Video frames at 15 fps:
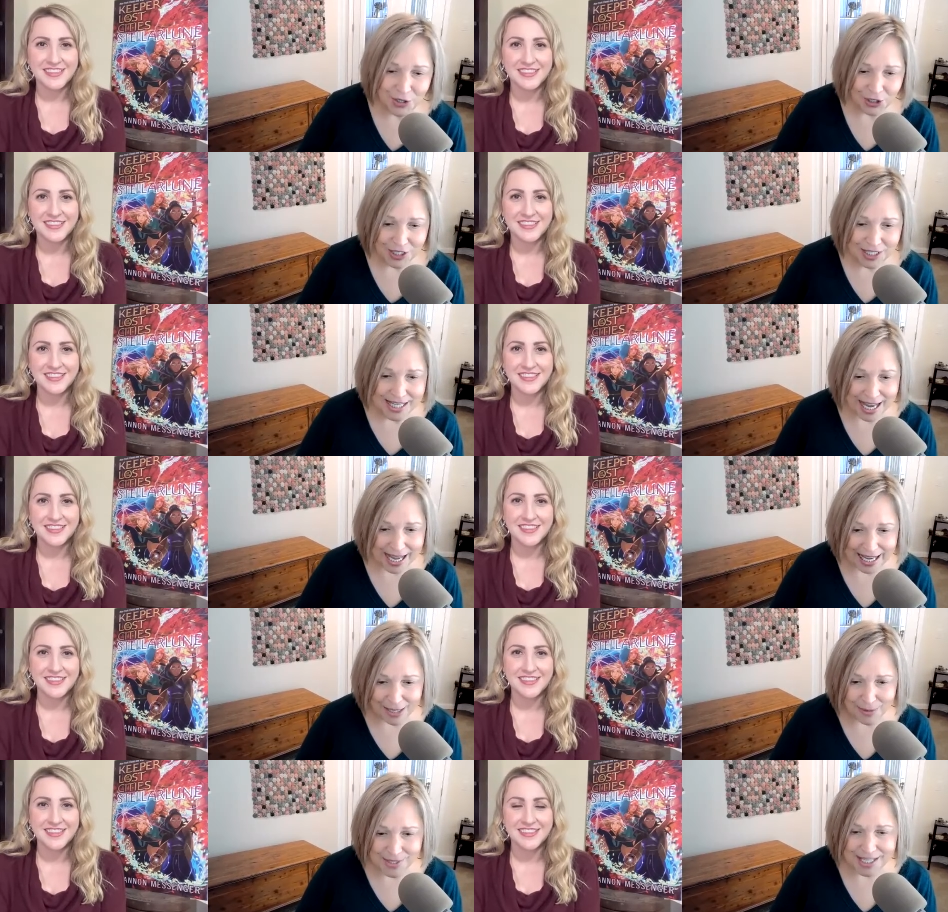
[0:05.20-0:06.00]
Speaker 1: York
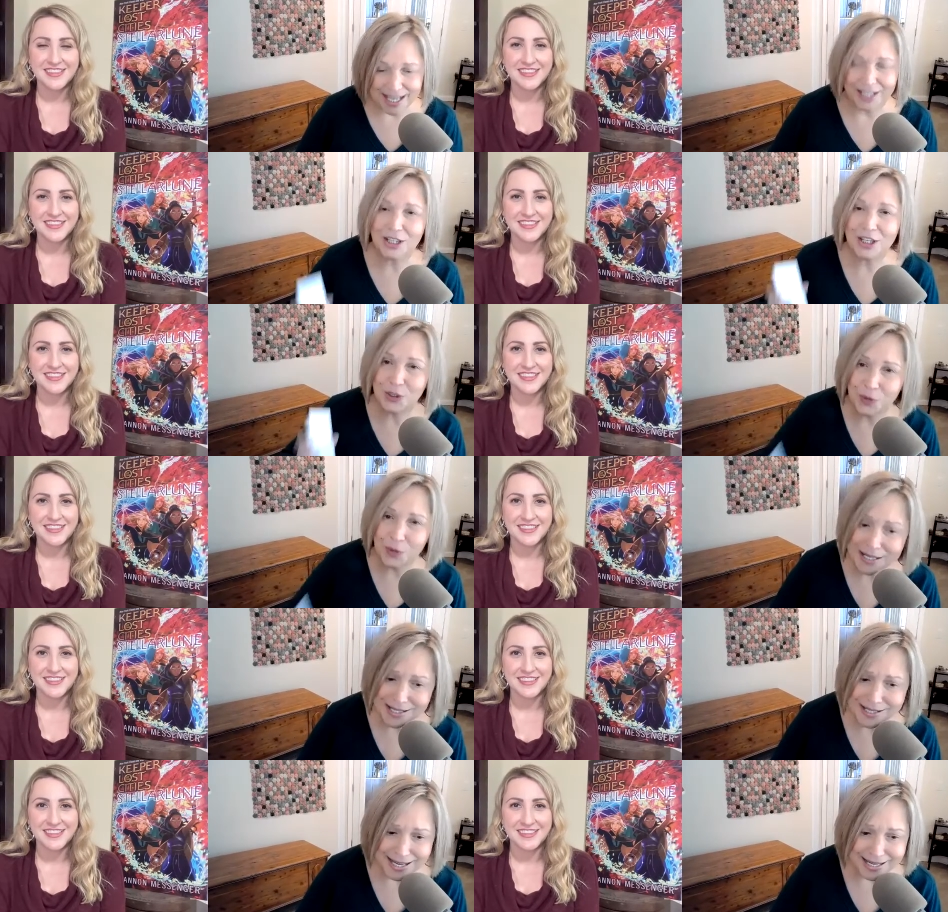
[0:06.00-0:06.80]
Times and
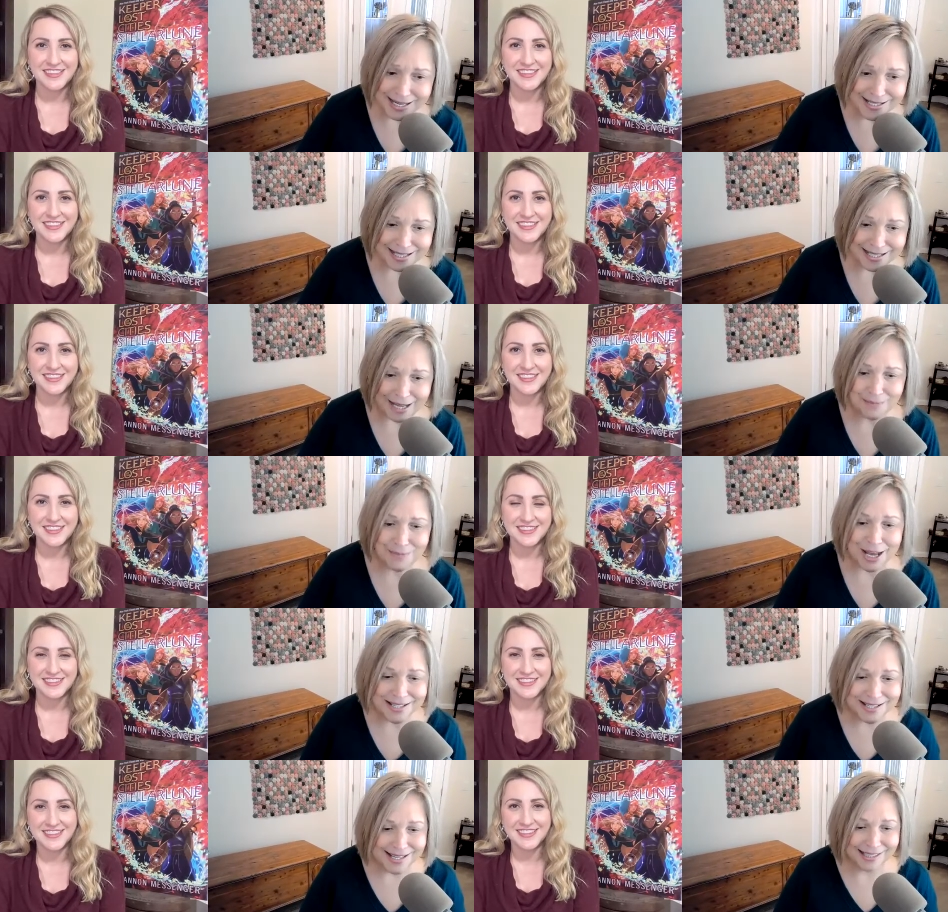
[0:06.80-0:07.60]
USA Today
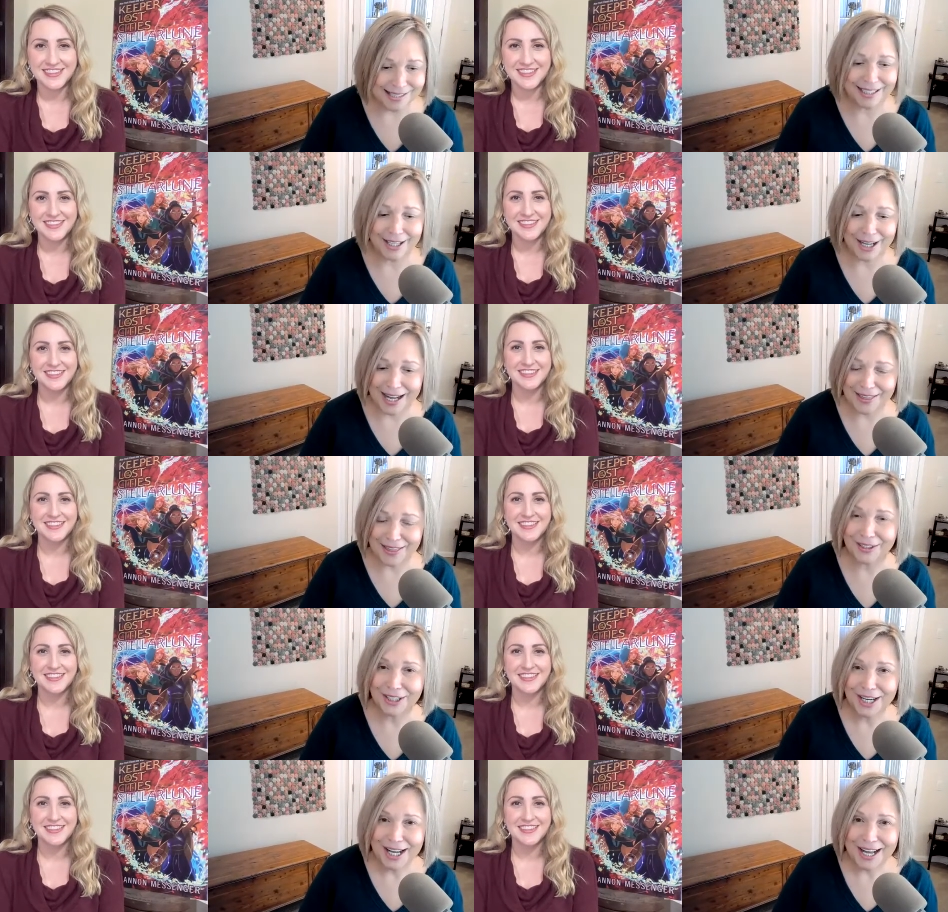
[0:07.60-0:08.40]
bestselling
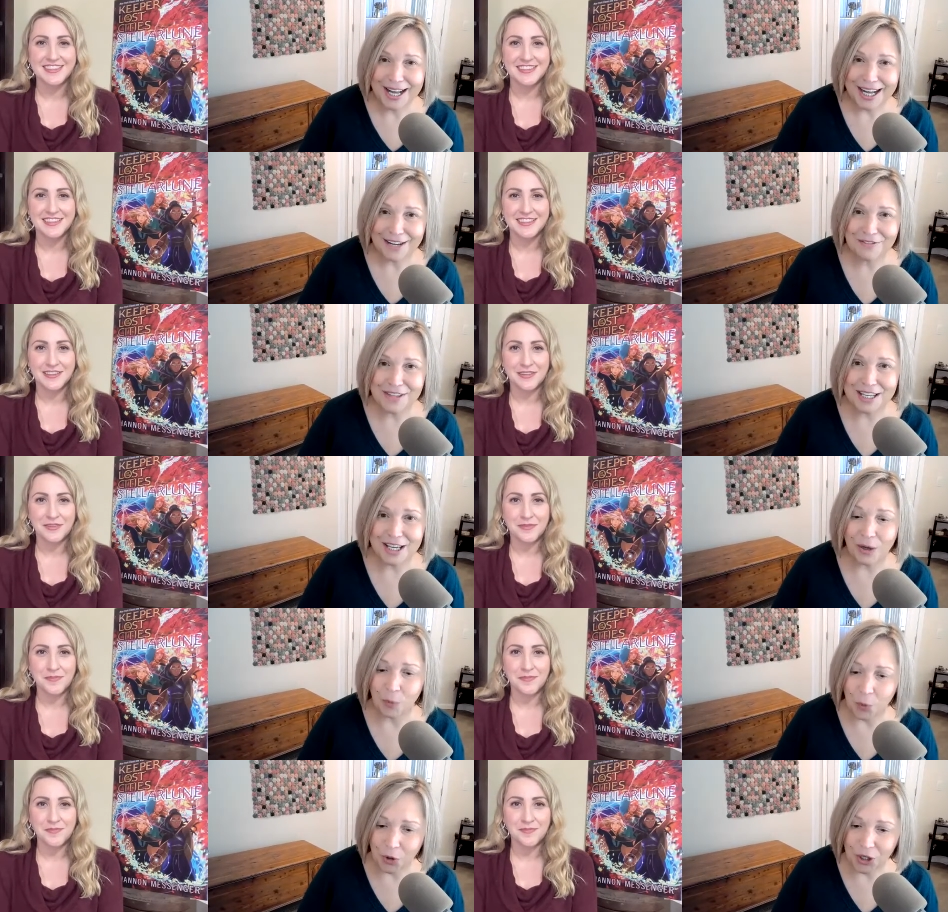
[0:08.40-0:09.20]
author of the
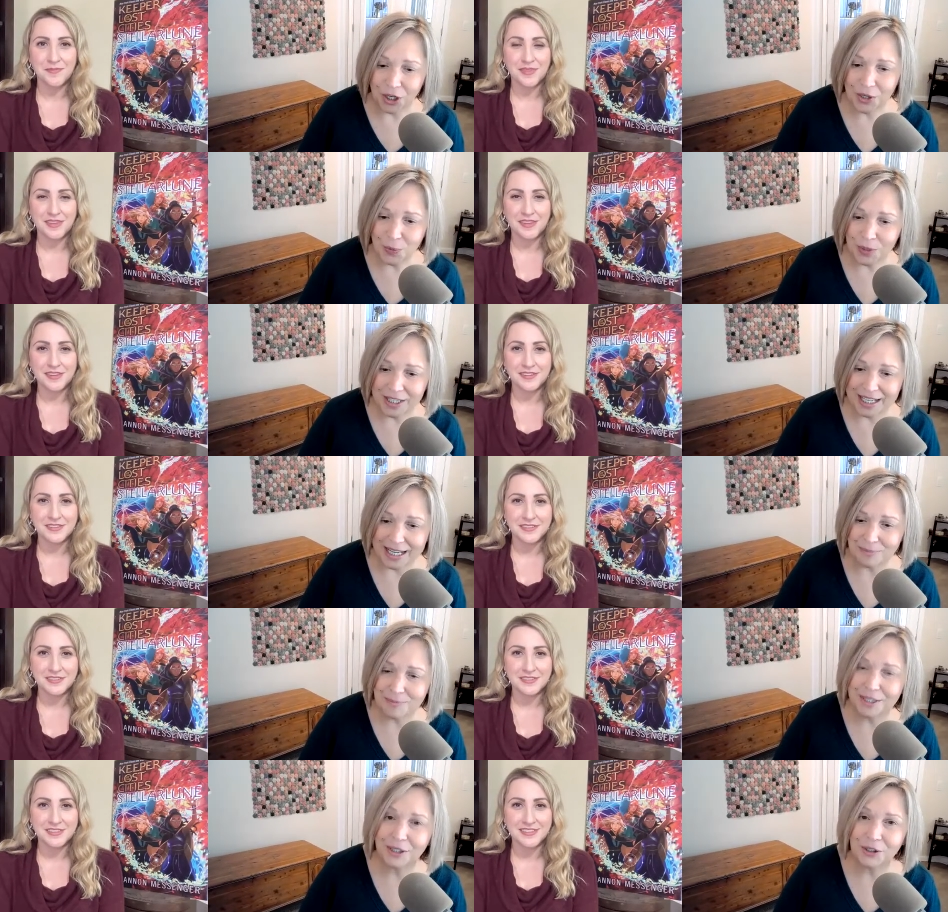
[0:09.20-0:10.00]

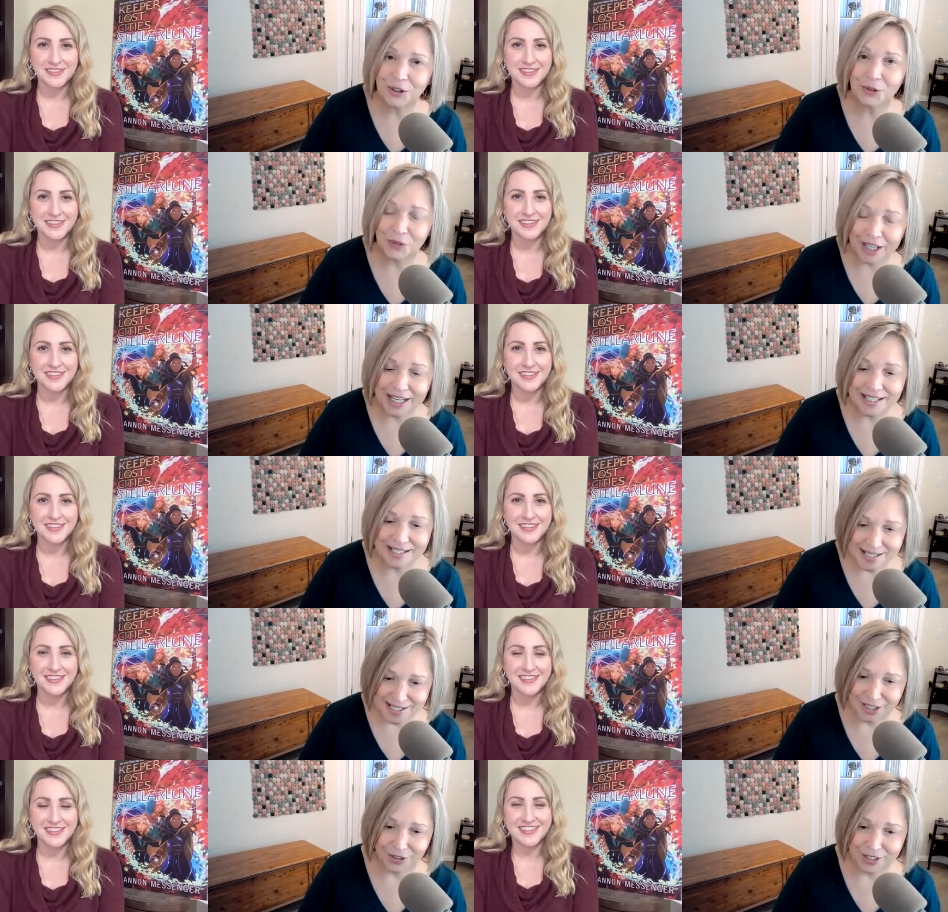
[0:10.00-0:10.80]
award-winning middle grade
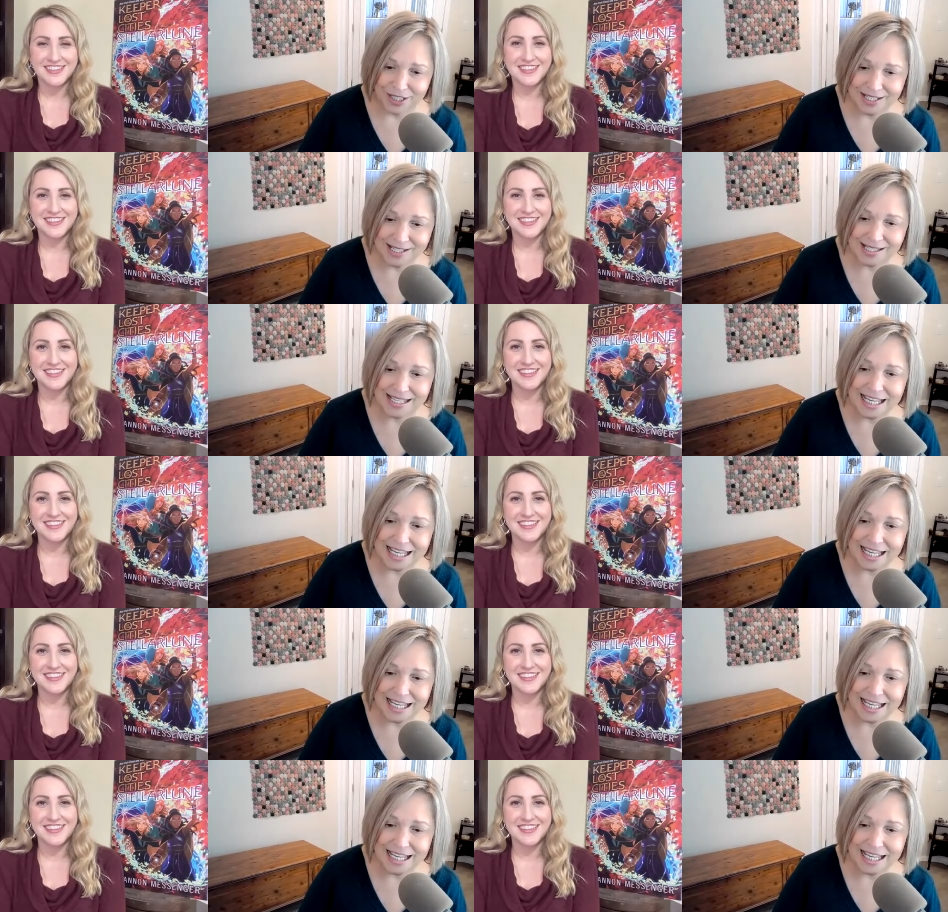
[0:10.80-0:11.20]
series,